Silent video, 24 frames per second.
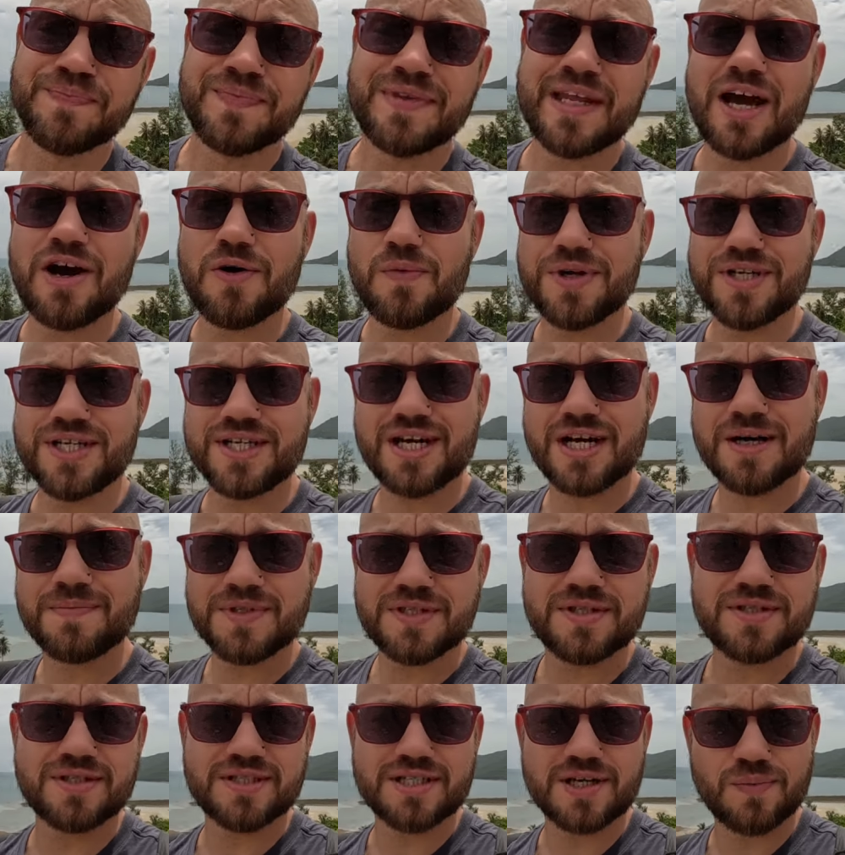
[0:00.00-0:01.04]
Now, when you come
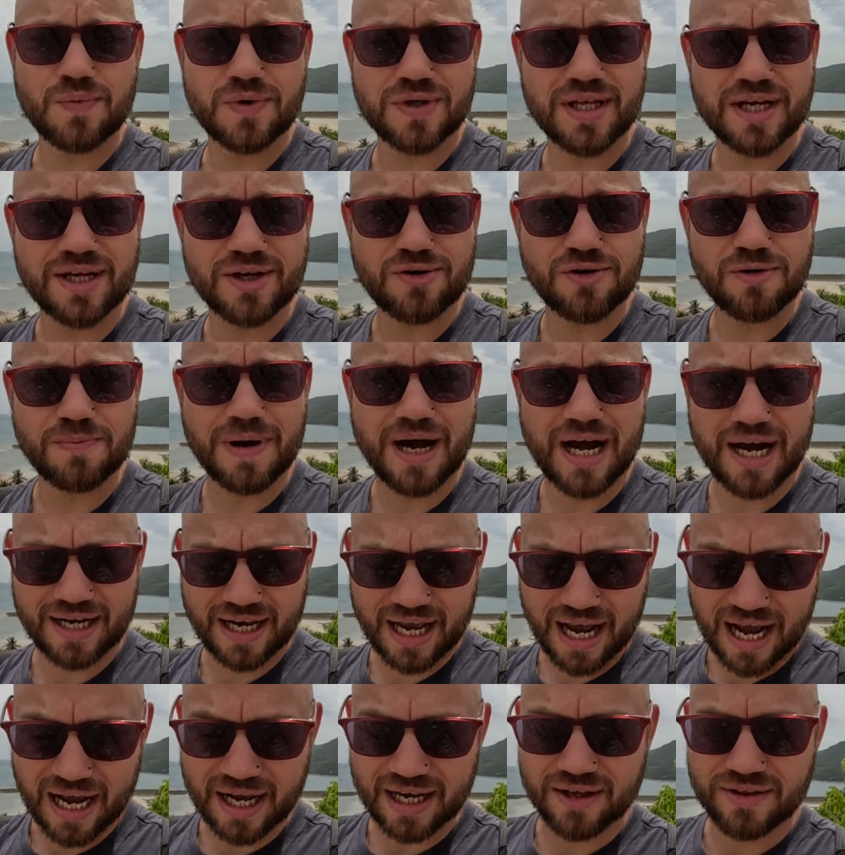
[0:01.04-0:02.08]
to somewhere like Koh
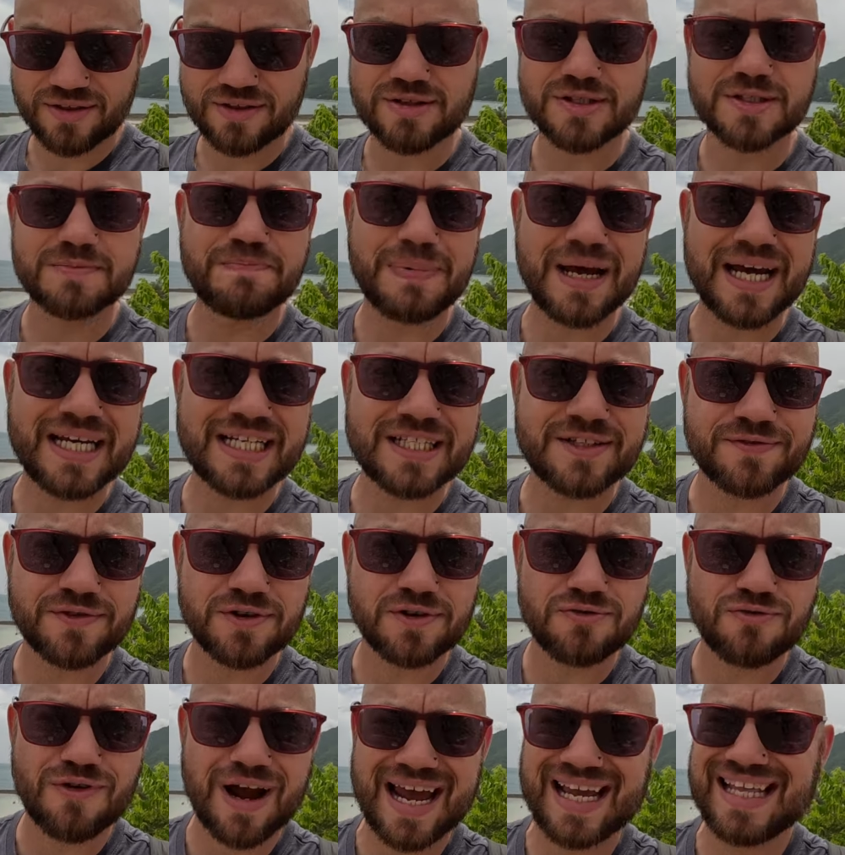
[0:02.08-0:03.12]
Phangan, there's bikes
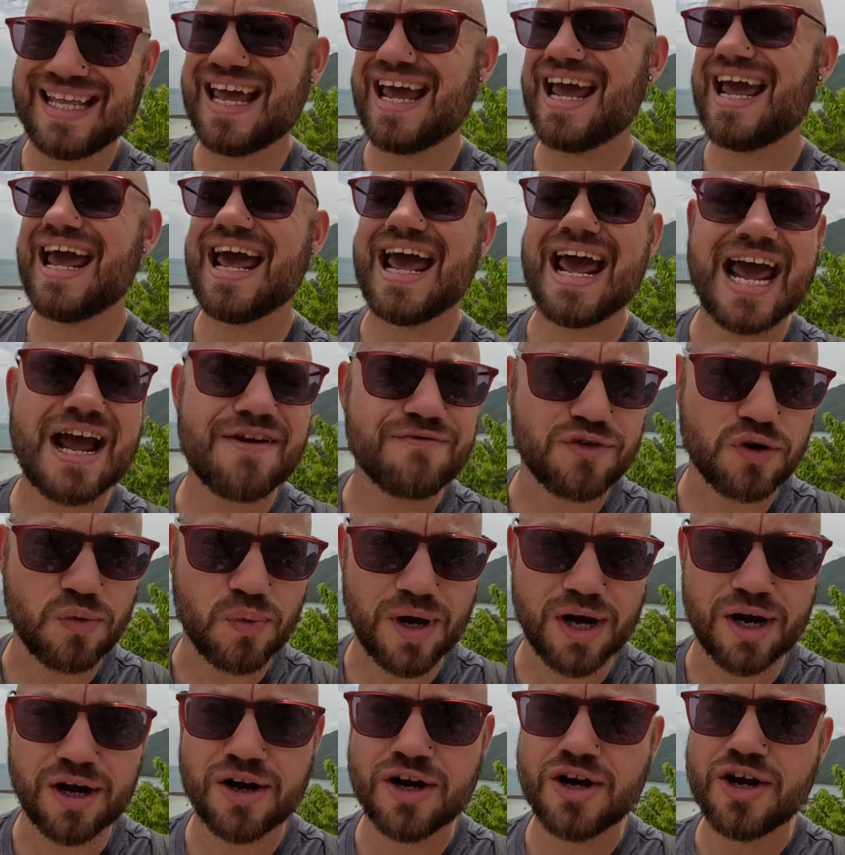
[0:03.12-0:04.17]
for rent
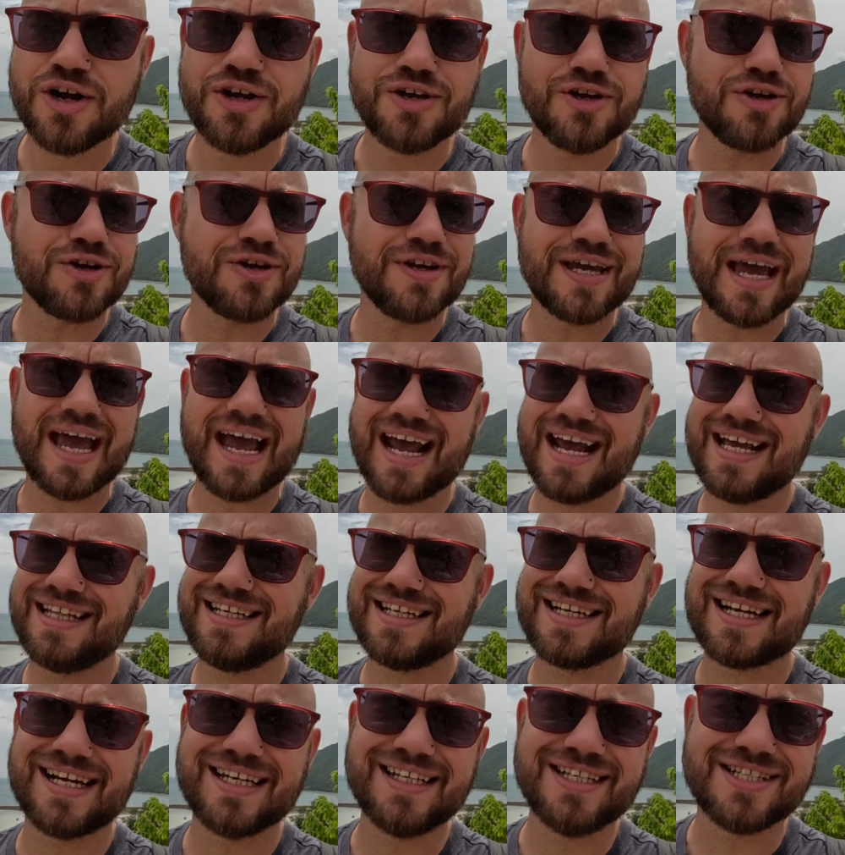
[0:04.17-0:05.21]
everywhere. You can get
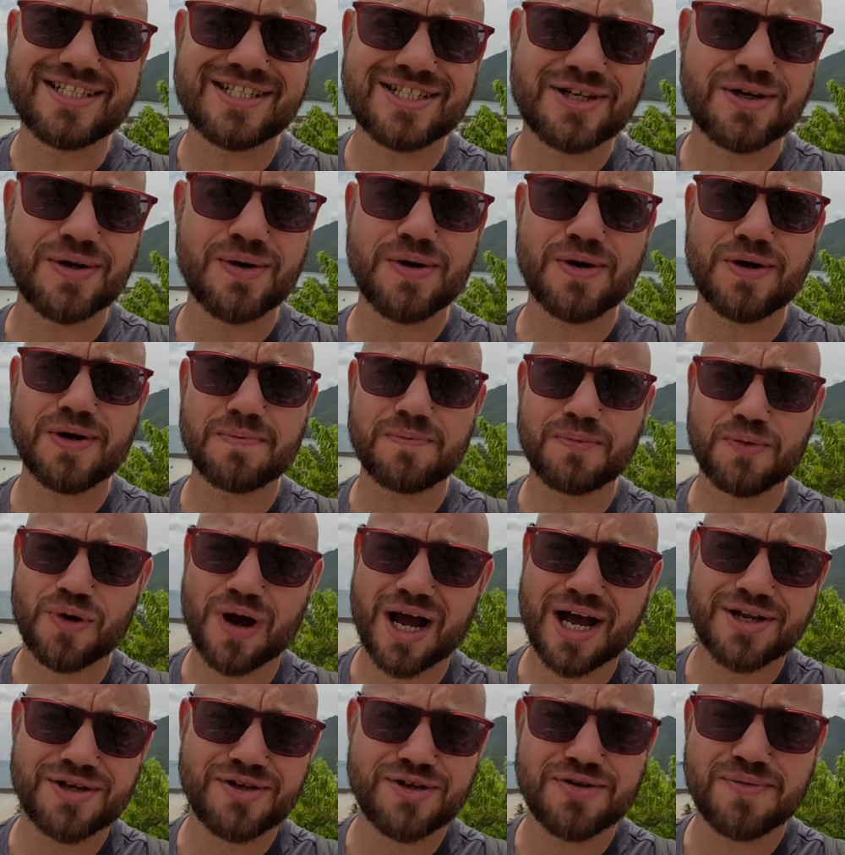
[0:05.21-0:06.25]
any kind of scooter,
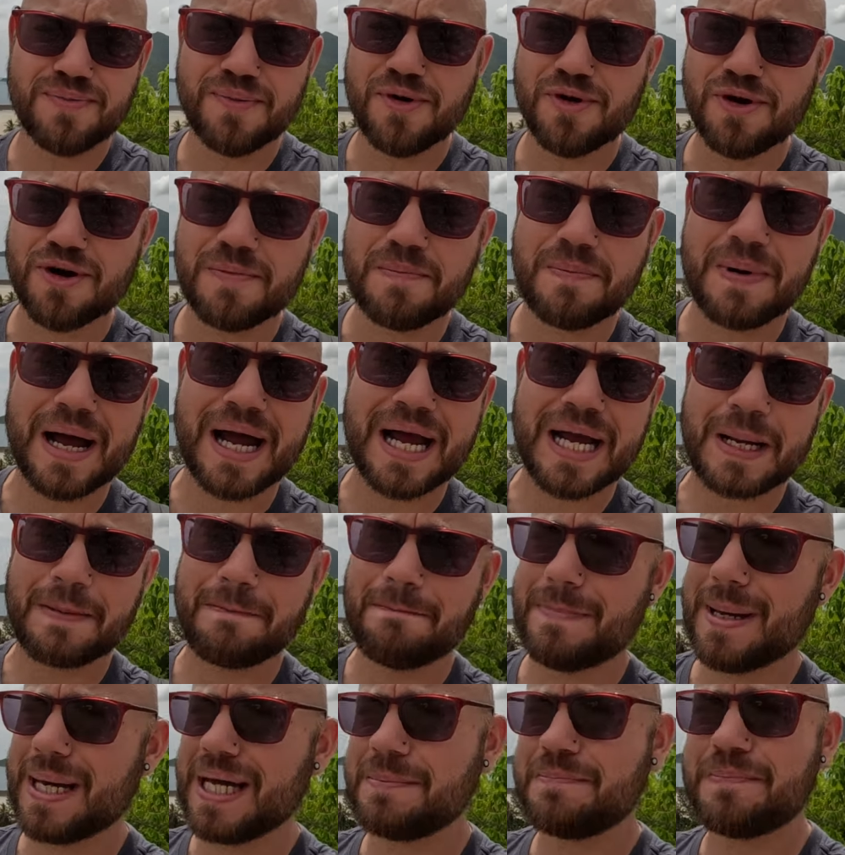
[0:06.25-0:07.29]
brand new motorbike,
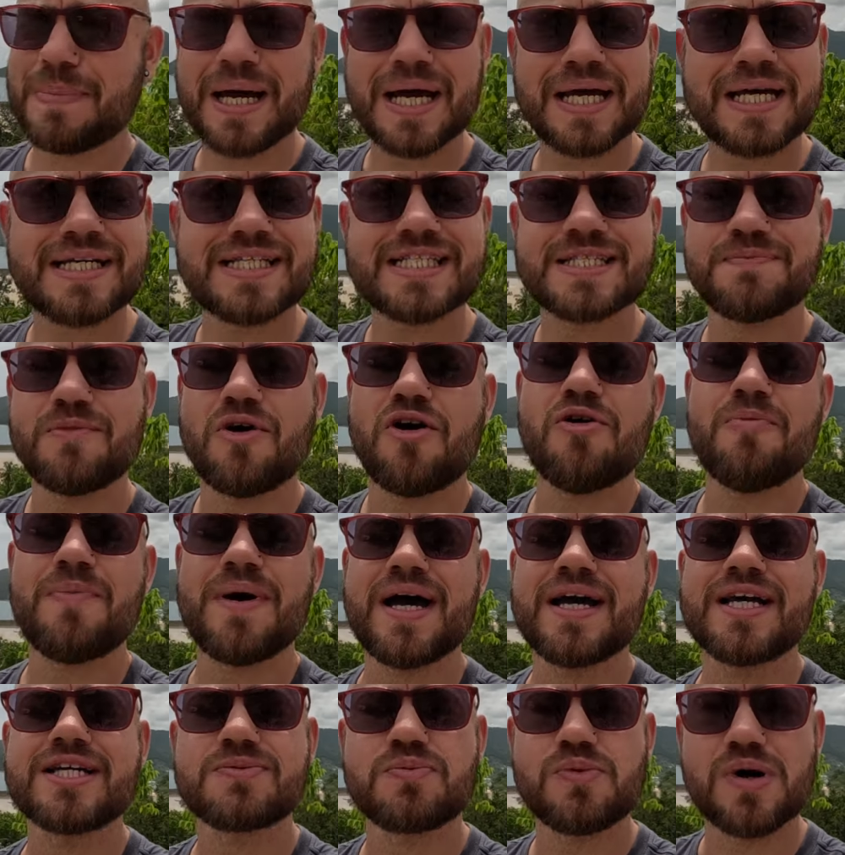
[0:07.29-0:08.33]
big bikes, small
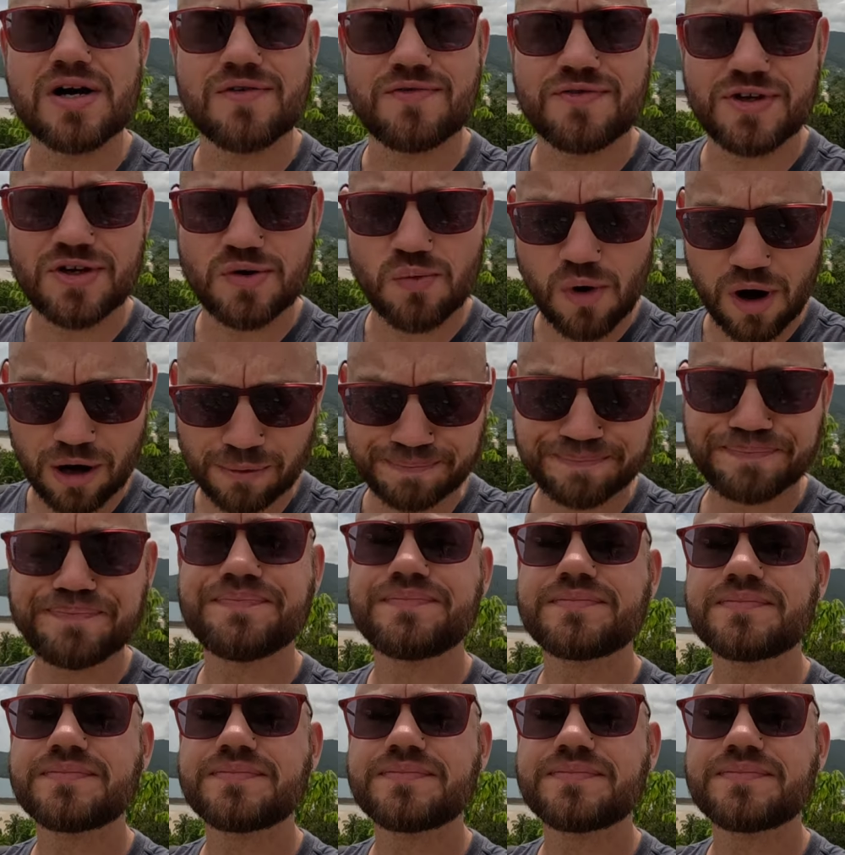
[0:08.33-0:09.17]
bikes, whatever you want.